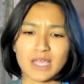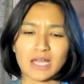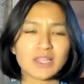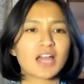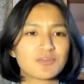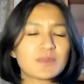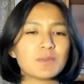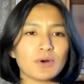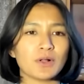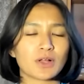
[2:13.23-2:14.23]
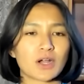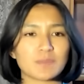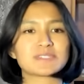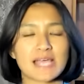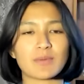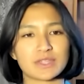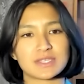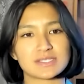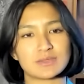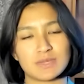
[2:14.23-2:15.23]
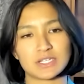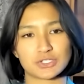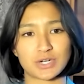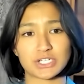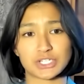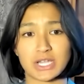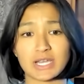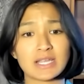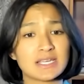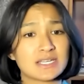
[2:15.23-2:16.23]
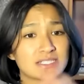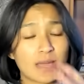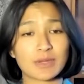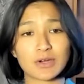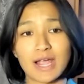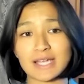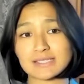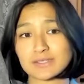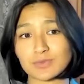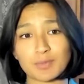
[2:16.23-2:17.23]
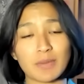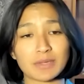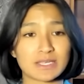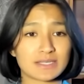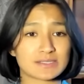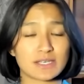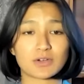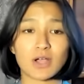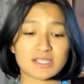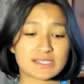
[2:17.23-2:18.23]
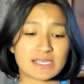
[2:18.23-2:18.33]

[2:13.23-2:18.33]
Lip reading: A lot of people are upset with this administration. Democrats, Republicans across